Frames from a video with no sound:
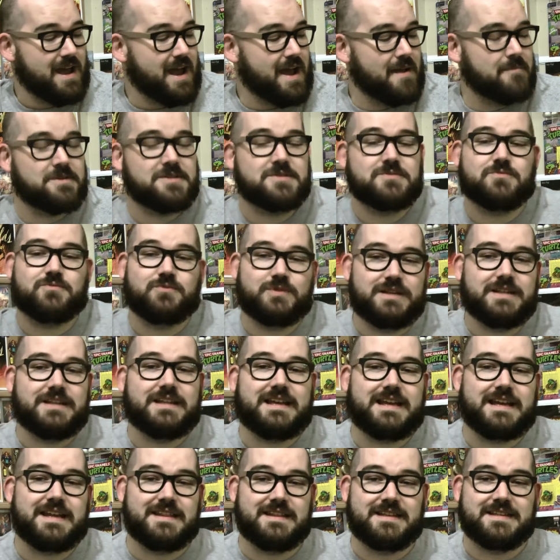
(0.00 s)
I'm just
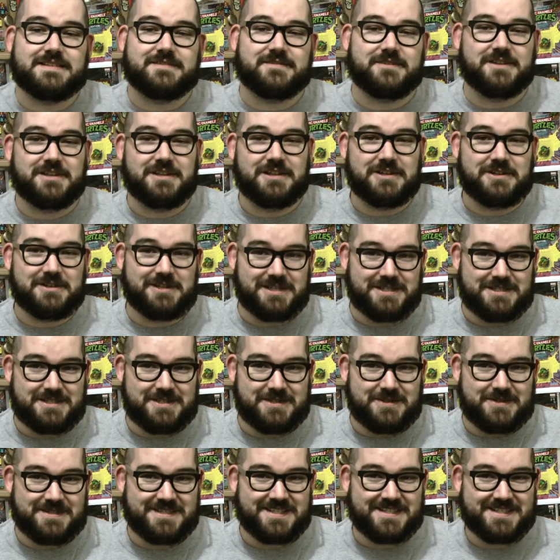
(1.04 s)
really in this for the Looney Tunes